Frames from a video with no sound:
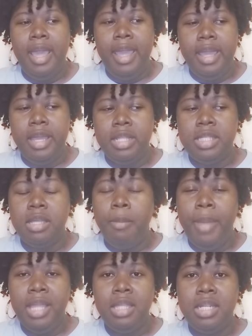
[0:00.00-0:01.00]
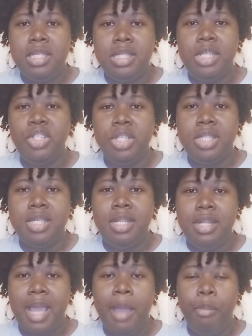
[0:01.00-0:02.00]
and to make the decision to
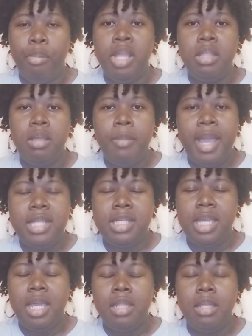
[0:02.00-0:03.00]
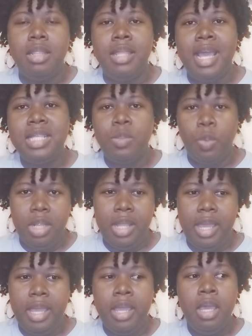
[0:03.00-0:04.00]
not bring them back together, that's when
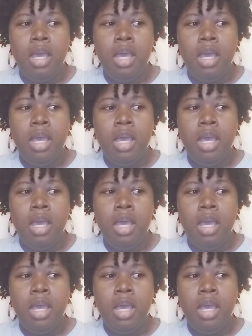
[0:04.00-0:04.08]
they